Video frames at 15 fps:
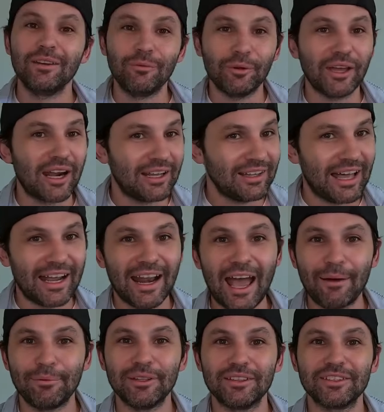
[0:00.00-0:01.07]
We got a lot
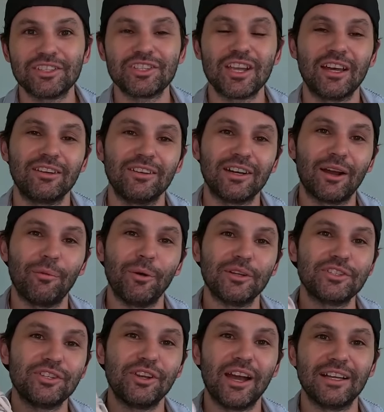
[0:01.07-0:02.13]
happening in this channel and I
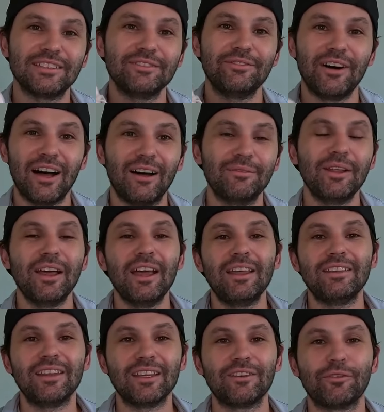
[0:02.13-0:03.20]
want you guys involved.
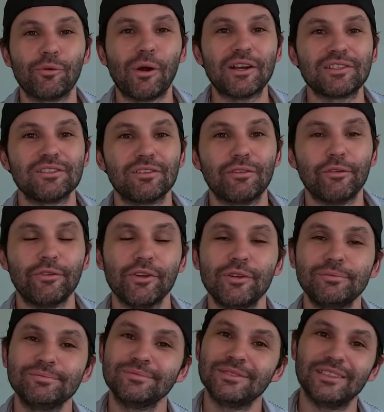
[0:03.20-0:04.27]
Thank you for watching the
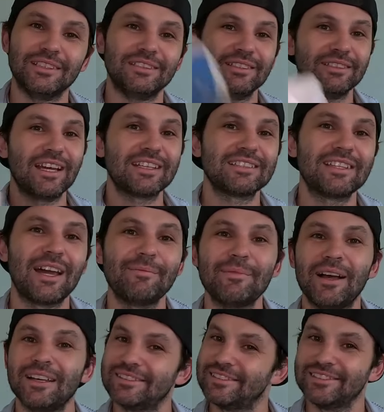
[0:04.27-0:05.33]
review. And until next
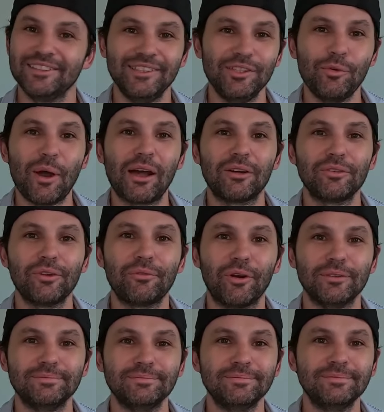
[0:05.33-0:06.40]
time, I'll see you out on the
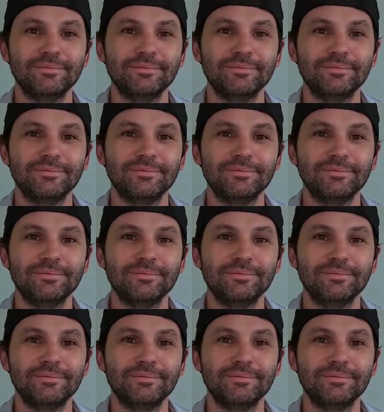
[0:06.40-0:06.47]
run.